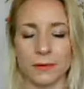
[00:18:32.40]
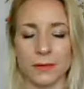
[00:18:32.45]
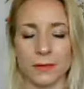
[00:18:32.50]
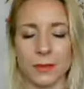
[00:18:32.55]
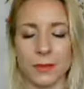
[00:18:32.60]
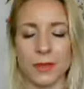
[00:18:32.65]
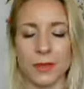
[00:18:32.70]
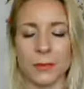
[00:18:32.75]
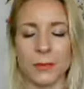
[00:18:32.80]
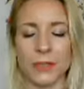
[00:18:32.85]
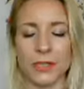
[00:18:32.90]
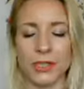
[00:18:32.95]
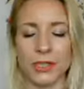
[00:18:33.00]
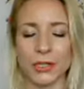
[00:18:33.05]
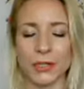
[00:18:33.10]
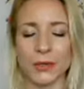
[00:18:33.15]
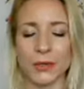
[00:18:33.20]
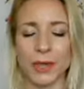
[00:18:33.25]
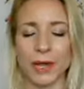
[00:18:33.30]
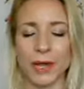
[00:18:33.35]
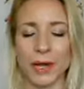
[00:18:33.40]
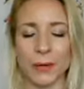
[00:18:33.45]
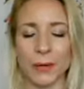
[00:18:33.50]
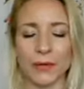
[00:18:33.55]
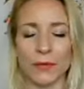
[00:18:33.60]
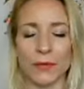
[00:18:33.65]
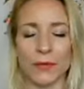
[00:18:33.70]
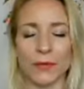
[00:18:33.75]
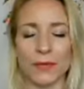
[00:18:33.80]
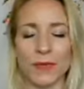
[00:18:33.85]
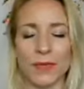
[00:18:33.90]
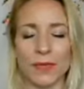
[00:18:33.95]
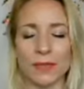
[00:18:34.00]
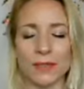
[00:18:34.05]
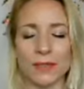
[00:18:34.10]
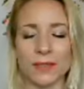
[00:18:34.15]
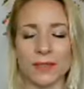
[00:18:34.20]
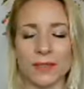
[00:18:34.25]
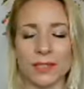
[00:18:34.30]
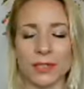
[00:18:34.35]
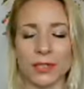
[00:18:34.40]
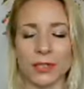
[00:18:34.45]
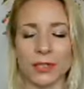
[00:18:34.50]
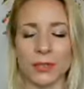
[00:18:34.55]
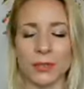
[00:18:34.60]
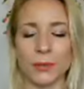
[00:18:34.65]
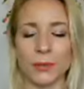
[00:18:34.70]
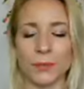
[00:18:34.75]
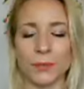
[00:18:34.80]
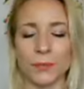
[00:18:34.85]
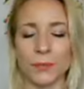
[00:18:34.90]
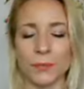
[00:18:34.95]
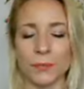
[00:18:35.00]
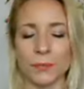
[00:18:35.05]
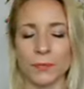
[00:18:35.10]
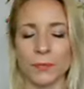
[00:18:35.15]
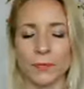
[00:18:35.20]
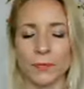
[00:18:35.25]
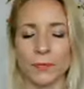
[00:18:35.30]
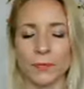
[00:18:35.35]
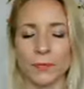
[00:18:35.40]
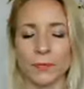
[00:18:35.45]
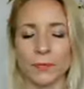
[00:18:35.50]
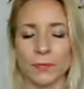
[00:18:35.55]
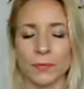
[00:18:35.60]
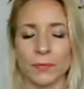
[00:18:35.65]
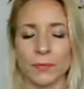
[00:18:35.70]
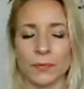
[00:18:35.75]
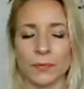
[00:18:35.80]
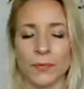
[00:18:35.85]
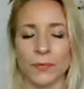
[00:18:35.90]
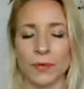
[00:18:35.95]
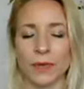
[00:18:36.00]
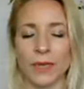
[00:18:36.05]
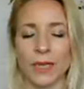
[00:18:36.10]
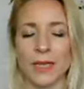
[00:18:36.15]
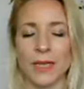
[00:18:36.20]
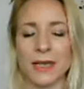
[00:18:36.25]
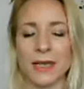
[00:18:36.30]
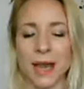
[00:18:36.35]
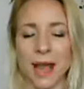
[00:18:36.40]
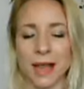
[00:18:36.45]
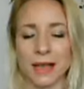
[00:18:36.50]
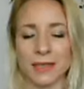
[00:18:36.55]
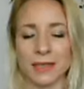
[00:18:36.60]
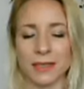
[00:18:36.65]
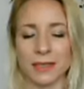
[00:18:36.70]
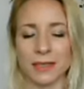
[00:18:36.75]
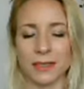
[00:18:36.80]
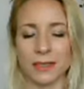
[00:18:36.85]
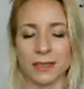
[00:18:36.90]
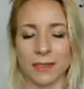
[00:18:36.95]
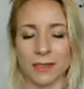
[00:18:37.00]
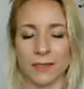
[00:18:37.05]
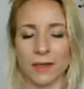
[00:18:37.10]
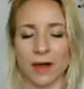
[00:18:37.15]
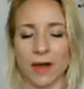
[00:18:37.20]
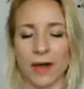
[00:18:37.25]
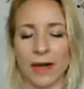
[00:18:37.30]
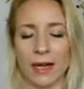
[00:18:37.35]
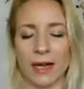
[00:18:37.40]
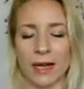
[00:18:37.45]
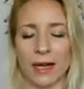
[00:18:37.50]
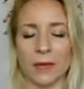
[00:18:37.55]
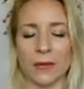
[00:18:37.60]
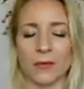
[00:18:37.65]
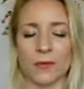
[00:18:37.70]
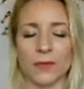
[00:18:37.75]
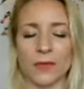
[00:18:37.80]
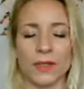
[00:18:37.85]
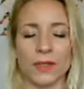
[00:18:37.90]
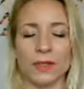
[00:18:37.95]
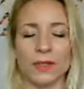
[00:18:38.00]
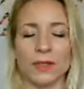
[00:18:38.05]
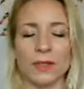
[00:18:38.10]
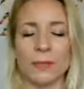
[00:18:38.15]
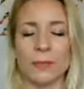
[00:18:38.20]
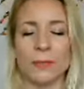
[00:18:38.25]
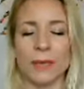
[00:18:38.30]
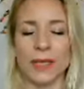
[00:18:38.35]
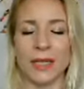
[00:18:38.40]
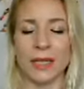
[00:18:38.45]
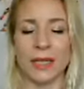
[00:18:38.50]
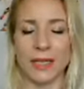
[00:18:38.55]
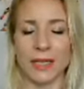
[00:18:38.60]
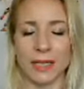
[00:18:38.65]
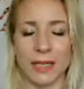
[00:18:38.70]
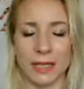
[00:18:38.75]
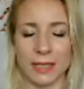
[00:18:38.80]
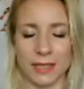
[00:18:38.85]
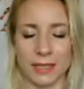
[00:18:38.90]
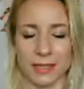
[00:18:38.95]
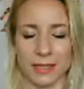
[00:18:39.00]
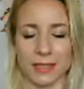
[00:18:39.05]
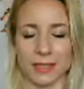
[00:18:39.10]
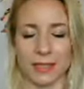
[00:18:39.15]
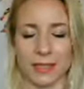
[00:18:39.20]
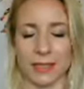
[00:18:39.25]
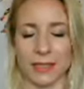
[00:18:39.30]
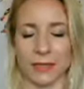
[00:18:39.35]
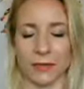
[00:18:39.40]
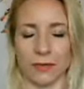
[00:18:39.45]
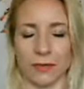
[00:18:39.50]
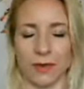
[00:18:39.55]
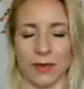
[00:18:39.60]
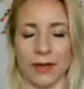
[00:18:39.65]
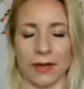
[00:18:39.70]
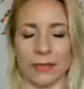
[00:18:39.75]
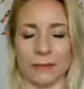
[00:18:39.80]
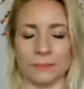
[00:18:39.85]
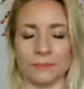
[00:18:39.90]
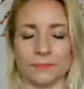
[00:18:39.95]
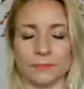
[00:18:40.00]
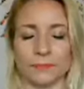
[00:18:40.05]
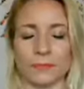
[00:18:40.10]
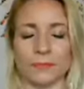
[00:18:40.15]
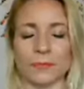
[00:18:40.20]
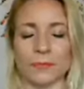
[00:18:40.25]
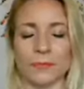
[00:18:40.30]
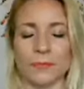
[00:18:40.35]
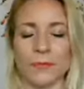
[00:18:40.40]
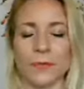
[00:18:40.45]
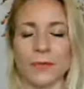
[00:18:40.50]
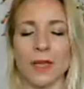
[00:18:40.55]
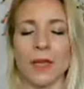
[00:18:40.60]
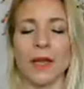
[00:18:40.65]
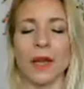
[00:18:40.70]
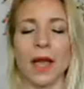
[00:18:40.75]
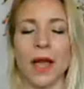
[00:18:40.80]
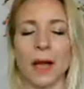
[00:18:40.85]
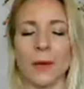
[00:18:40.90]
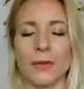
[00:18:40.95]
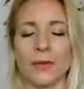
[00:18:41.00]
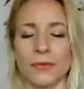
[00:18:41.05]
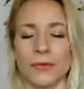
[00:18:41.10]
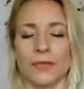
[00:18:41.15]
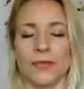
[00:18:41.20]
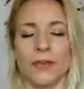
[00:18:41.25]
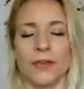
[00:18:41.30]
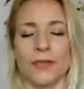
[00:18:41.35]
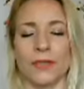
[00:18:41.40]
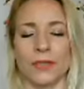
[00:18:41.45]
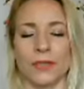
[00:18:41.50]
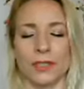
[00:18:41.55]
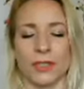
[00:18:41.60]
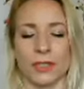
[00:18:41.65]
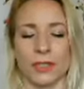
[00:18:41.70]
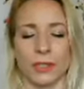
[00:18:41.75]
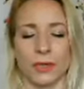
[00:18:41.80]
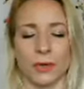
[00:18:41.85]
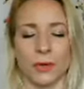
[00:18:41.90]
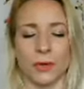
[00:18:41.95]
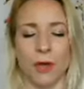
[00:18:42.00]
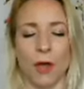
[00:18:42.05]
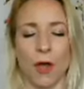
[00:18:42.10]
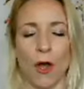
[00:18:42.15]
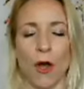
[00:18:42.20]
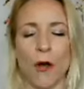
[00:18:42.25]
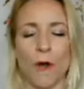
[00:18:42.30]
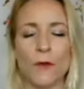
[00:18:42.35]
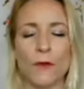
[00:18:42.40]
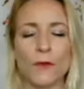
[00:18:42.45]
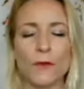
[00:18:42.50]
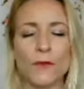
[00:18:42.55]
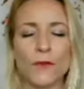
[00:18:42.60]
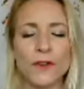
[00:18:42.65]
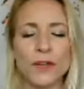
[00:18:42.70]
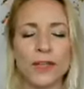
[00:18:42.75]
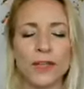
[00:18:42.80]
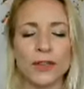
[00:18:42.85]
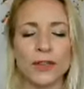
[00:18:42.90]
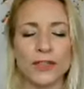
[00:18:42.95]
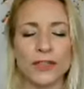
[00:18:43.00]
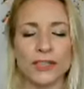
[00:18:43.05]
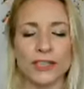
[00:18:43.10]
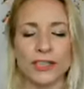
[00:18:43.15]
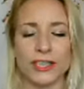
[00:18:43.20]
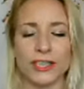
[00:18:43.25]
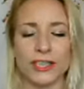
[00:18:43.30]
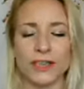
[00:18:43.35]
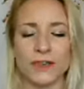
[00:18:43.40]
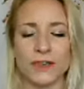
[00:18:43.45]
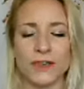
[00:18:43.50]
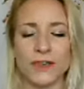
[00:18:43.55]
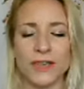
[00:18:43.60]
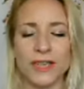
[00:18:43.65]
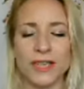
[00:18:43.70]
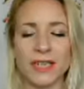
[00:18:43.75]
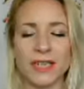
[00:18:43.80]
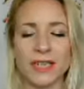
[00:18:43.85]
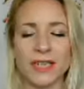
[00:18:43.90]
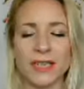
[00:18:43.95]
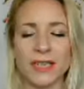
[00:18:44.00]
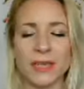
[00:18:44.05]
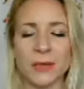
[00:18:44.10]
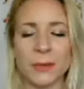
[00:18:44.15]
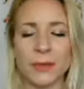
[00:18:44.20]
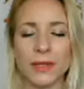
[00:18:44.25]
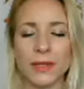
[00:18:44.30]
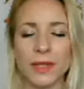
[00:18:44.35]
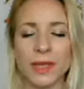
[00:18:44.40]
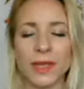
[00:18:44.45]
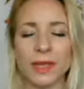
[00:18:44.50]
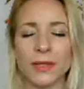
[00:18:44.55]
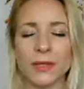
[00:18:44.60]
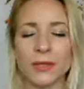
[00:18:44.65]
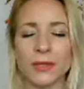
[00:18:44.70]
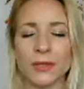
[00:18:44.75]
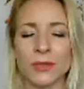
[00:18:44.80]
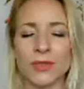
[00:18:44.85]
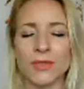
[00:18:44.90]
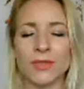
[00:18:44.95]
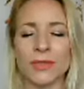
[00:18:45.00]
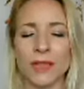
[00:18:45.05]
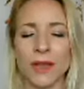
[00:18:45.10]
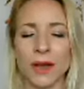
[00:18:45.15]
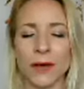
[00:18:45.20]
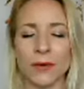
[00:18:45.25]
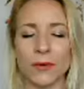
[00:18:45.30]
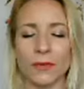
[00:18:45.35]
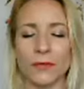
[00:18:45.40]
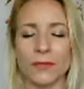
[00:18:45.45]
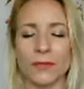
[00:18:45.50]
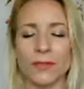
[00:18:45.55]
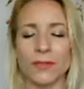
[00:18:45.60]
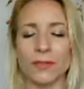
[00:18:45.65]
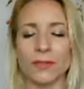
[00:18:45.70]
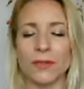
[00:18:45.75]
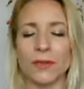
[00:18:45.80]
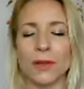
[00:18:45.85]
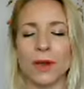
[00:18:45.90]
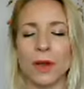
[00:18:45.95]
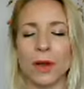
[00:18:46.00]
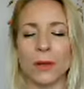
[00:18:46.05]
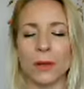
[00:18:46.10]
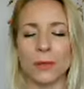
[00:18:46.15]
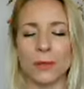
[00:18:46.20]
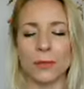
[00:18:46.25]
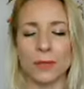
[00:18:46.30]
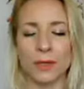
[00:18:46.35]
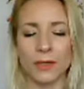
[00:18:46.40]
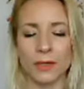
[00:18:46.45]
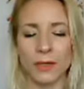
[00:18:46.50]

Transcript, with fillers: So can we show you how it feels to connect to the divine, how it feels to be connected to the divine, and how it feels to feel the divinity within yourself, to know